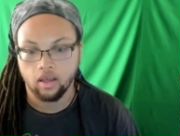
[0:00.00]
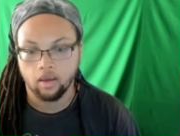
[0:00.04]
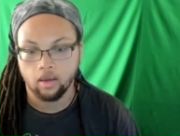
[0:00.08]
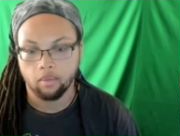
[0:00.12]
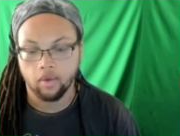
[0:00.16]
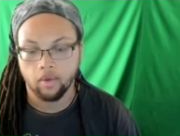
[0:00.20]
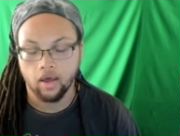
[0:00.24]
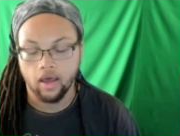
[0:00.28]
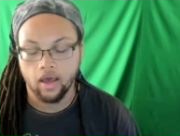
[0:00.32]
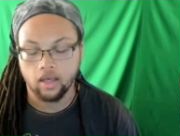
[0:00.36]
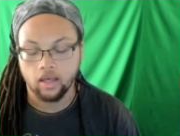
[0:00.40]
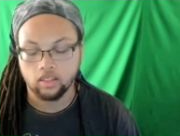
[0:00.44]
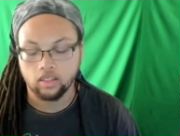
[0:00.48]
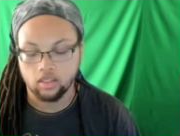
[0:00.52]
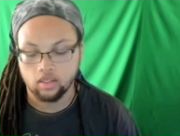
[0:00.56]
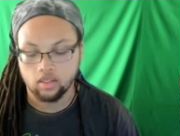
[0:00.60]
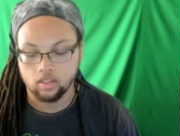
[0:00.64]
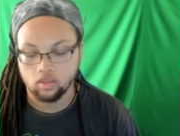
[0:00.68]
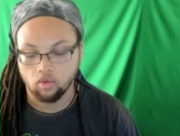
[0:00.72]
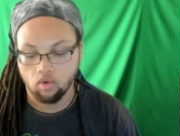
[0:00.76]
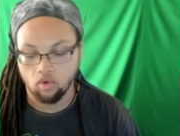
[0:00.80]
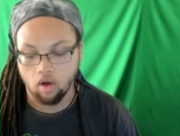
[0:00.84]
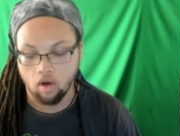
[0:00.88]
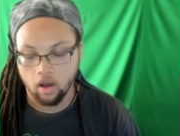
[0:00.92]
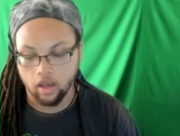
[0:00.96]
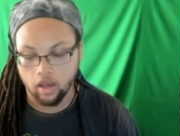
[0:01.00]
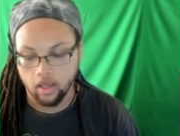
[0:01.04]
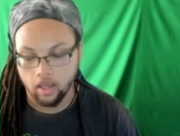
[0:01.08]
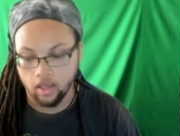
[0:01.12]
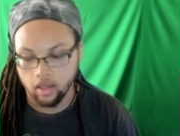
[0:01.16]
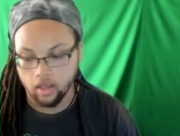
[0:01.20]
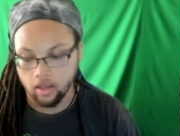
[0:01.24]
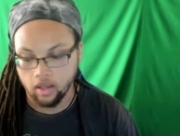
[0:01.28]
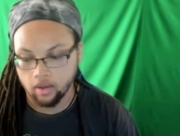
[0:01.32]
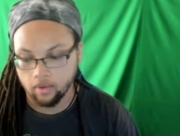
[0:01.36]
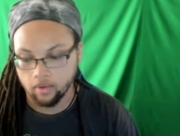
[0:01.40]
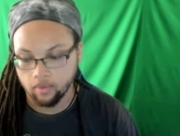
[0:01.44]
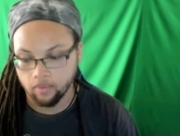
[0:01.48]
But as I was
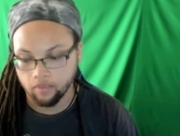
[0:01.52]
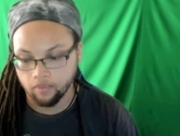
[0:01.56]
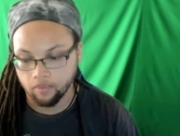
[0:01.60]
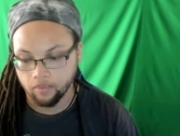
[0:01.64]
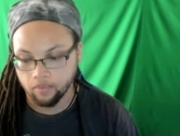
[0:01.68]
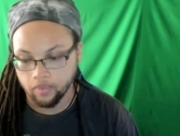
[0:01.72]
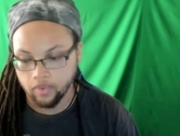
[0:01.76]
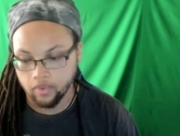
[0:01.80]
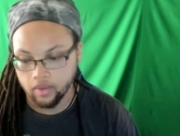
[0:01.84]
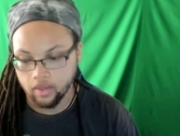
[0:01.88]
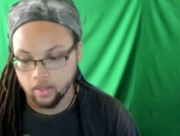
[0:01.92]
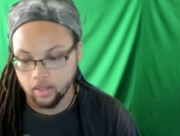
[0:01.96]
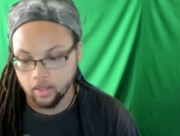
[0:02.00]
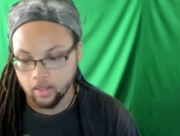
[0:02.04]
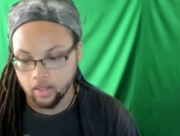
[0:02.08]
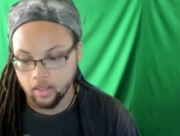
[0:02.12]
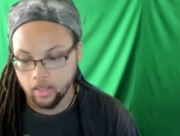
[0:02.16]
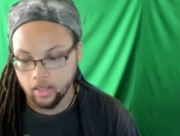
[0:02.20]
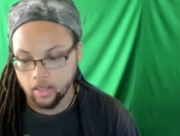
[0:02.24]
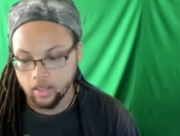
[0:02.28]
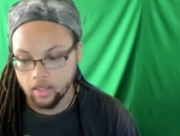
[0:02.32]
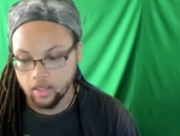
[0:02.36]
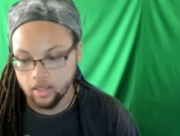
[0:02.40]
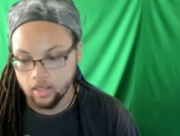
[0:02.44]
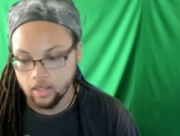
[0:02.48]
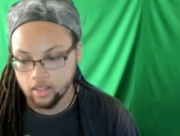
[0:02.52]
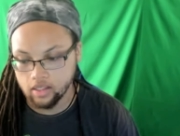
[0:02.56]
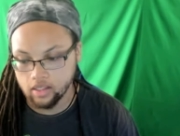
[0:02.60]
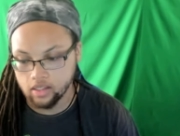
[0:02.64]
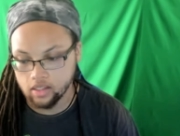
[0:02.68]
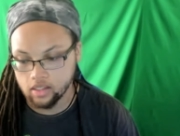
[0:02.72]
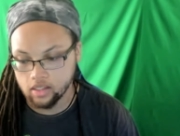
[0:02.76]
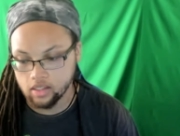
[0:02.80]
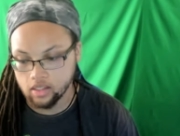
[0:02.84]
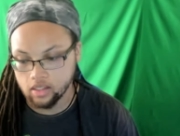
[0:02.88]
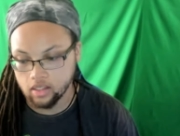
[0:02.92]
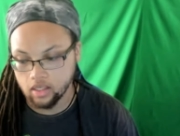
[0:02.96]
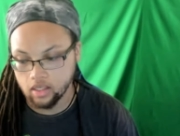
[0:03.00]
walking, he
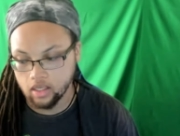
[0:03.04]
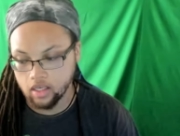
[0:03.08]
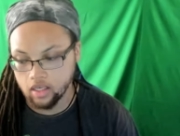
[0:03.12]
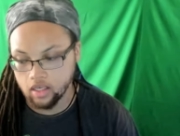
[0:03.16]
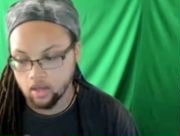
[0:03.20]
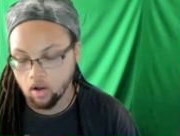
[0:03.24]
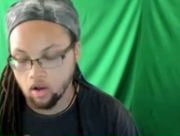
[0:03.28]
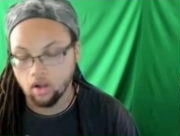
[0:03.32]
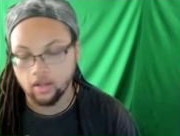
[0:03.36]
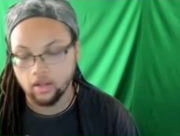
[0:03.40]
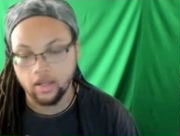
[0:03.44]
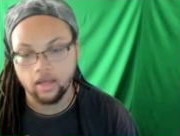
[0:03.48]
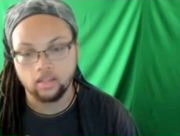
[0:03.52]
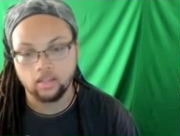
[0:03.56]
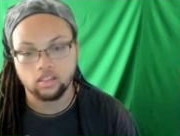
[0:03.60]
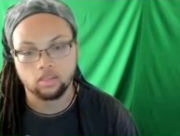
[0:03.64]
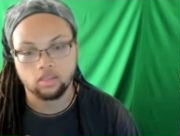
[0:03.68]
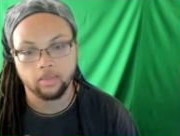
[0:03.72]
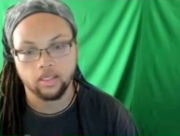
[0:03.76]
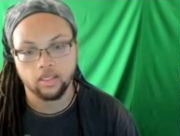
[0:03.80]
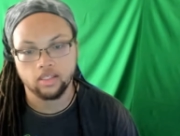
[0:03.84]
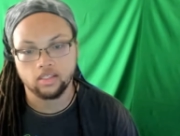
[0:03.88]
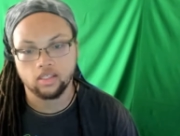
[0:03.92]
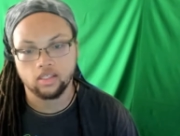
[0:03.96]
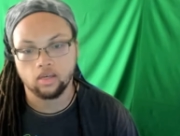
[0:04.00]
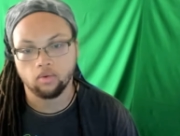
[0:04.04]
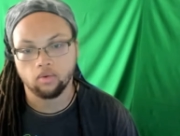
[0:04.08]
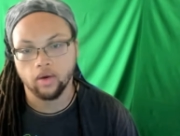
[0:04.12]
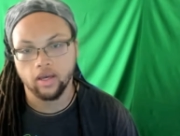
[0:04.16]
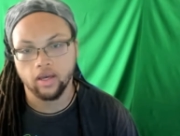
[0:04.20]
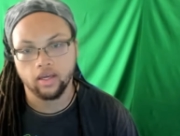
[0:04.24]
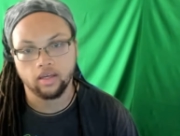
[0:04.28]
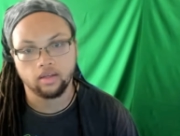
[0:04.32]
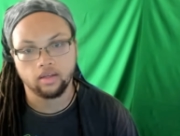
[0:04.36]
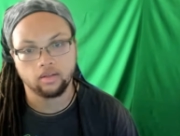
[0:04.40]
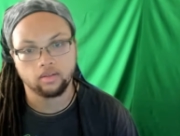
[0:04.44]
called out to me and said, wait,